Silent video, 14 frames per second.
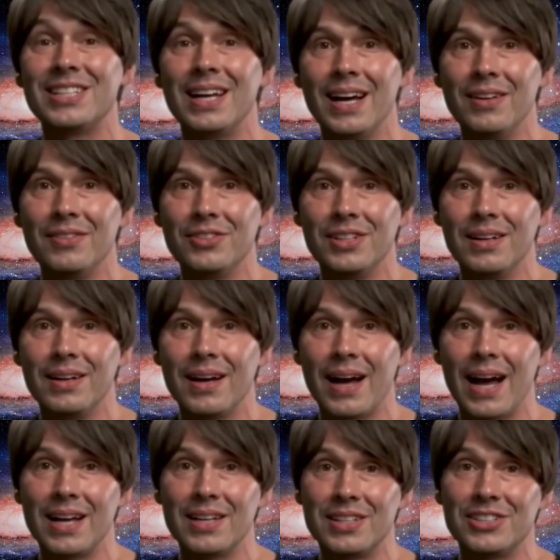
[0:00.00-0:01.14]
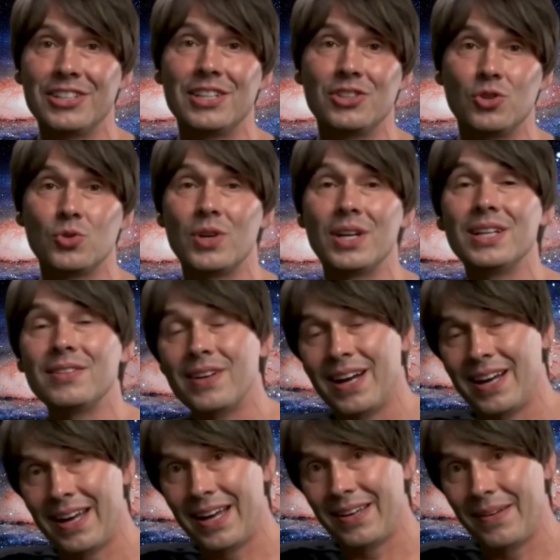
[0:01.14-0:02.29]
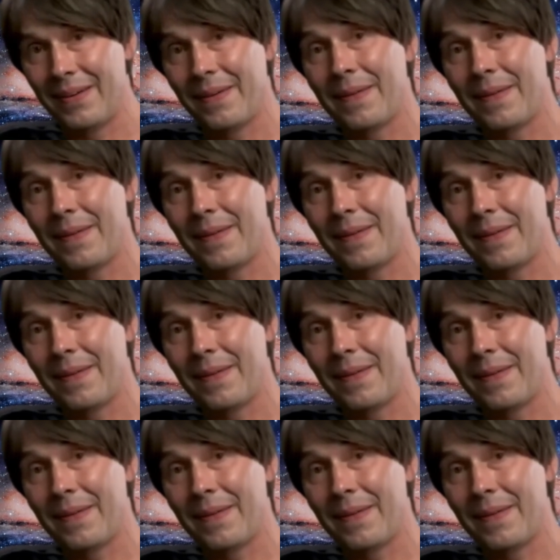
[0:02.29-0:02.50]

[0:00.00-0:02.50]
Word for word: left. Atlas is already fading.